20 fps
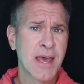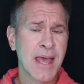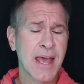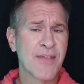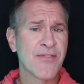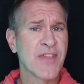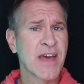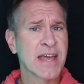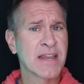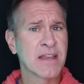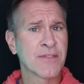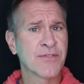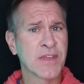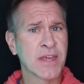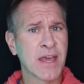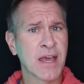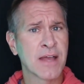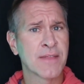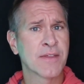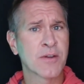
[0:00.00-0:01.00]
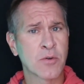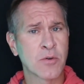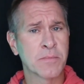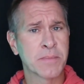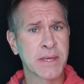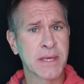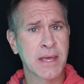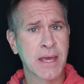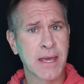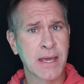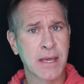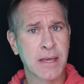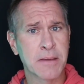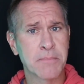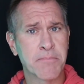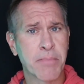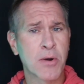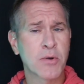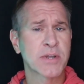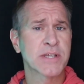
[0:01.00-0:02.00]
And then at the end, there will be a
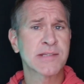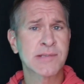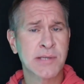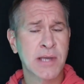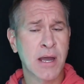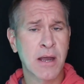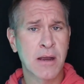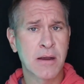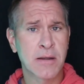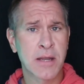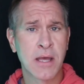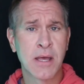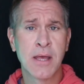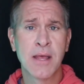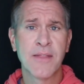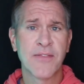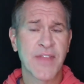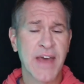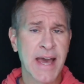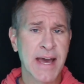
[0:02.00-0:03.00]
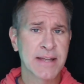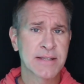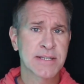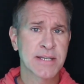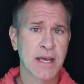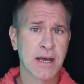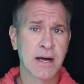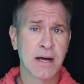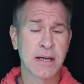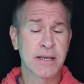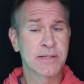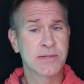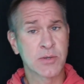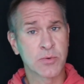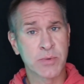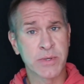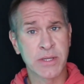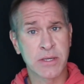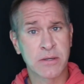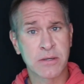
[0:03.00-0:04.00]
bonus card that uh, is a
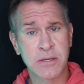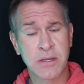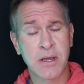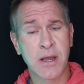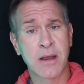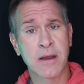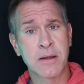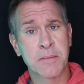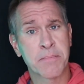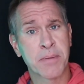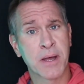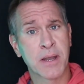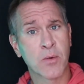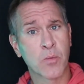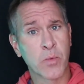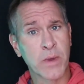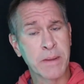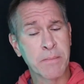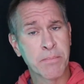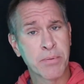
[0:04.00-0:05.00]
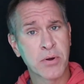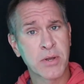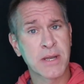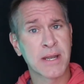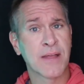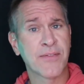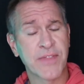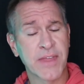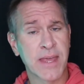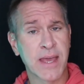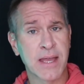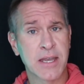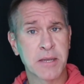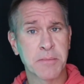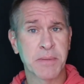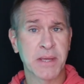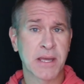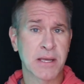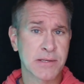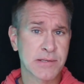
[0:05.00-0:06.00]
really good card, but we put it at the end
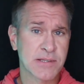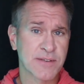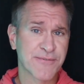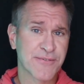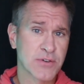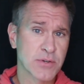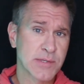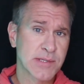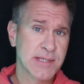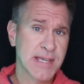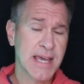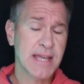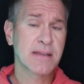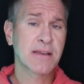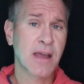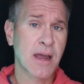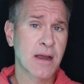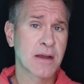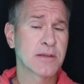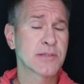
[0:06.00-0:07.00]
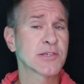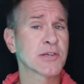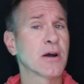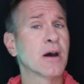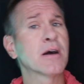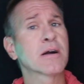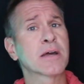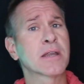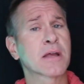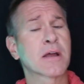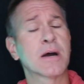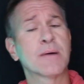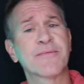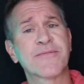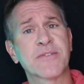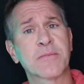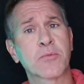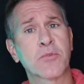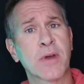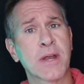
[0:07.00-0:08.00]
because the first 10 cards are all going to come
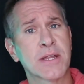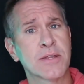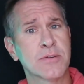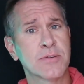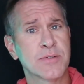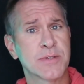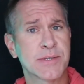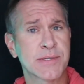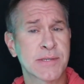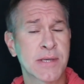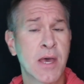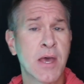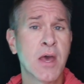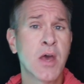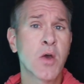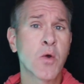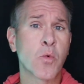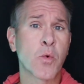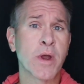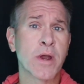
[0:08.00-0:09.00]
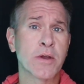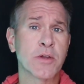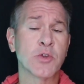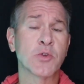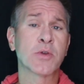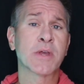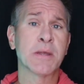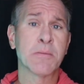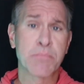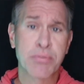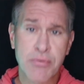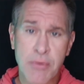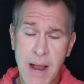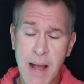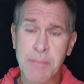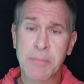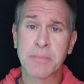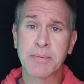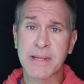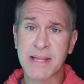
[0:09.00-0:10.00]
from credit unions where you can
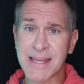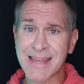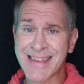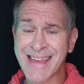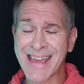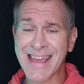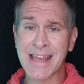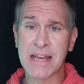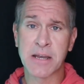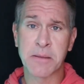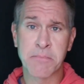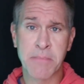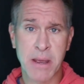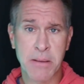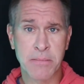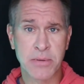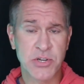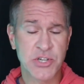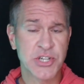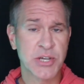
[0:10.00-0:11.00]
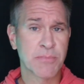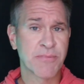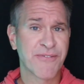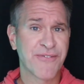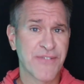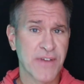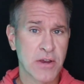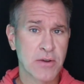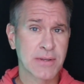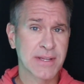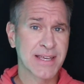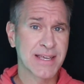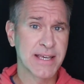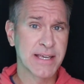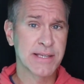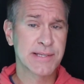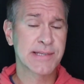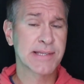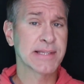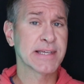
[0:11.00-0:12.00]
probably gain membership fairly
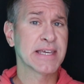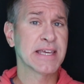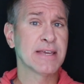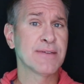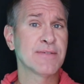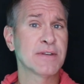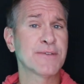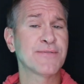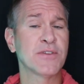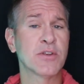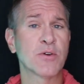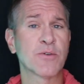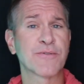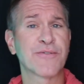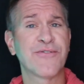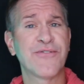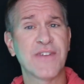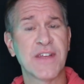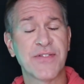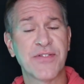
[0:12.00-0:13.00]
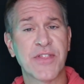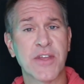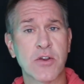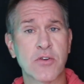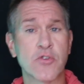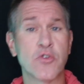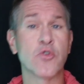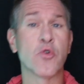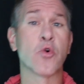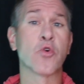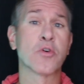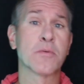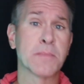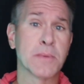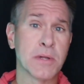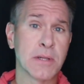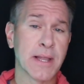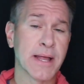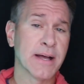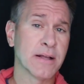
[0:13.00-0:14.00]
easily, even if you don't fit their
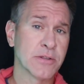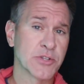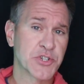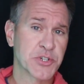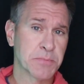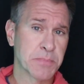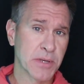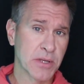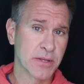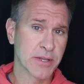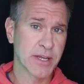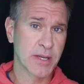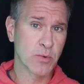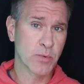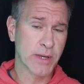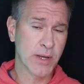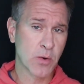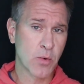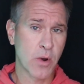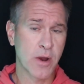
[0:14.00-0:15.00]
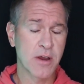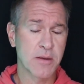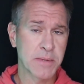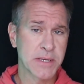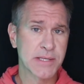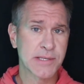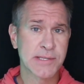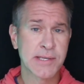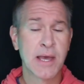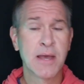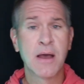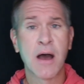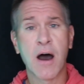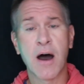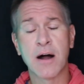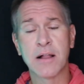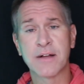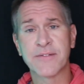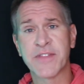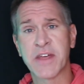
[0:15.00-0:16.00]
normal eligibility requirements
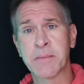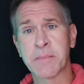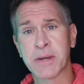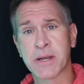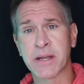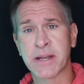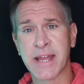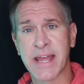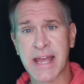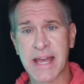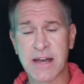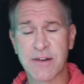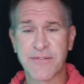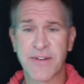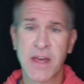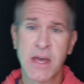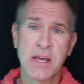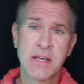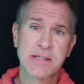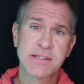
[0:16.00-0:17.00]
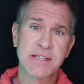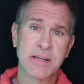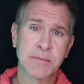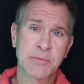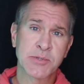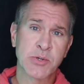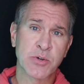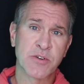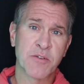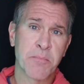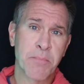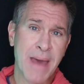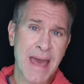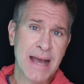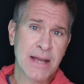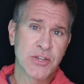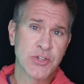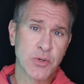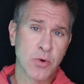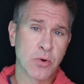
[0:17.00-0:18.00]
all of them are going to have some sort of
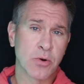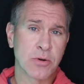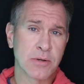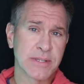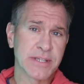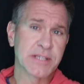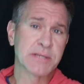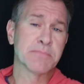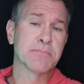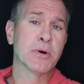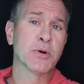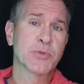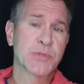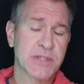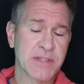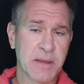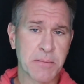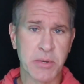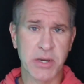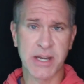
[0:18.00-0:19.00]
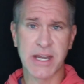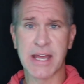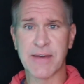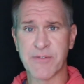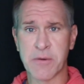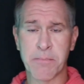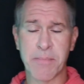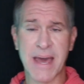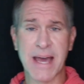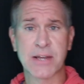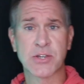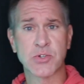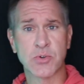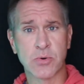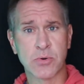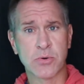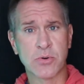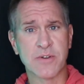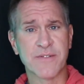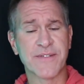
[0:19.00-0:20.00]
backdoor, at least most of them are going to have a
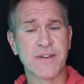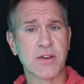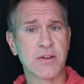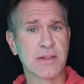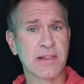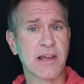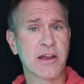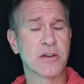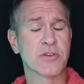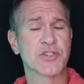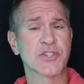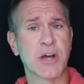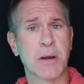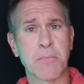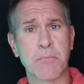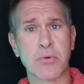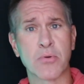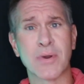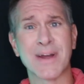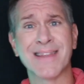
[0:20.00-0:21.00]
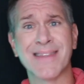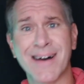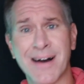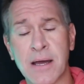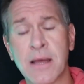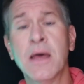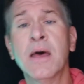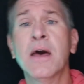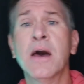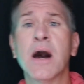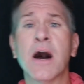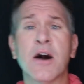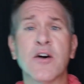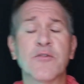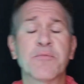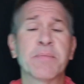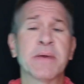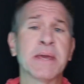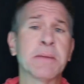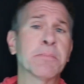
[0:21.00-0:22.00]
backdoor or a very large umbrella
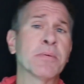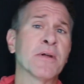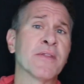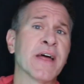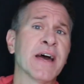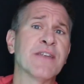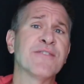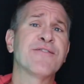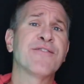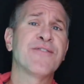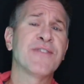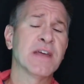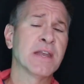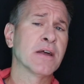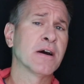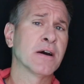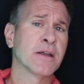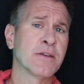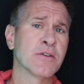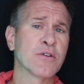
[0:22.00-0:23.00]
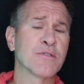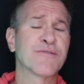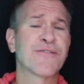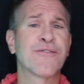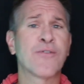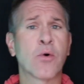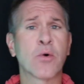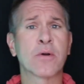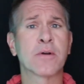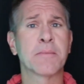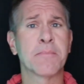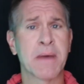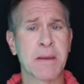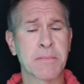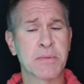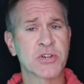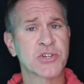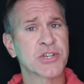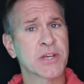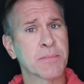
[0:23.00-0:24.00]
of people that fit under four
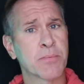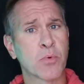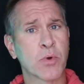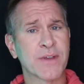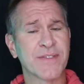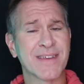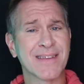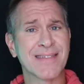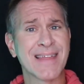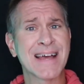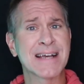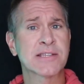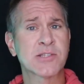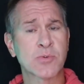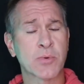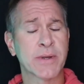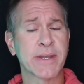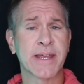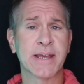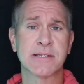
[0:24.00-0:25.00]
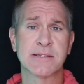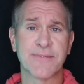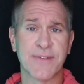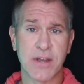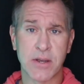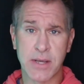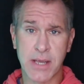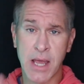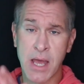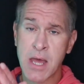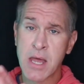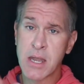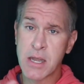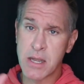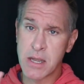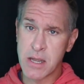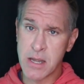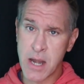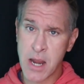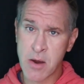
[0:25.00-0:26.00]
membership, where the last one has very
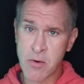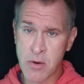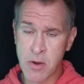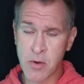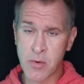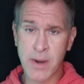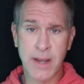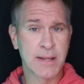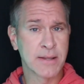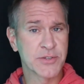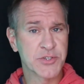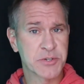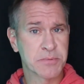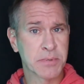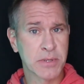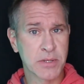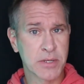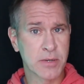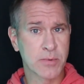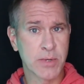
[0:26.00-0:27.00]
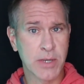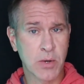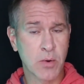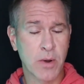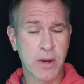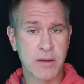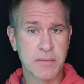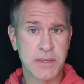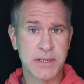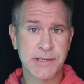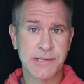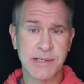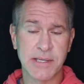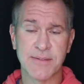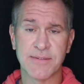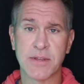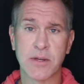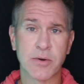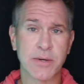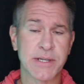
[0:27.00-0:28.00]
narrow eligibility requirements,
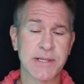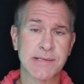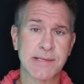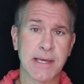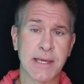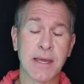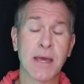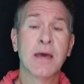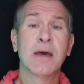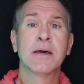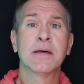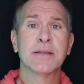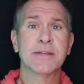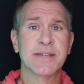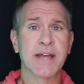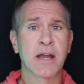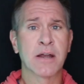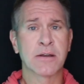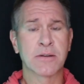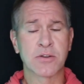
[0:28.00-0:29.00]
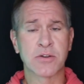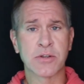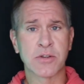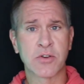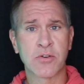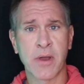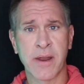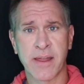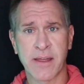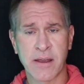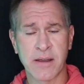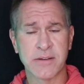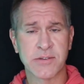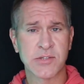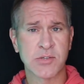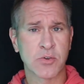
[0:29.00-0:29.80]
even though it is a darn good credit card.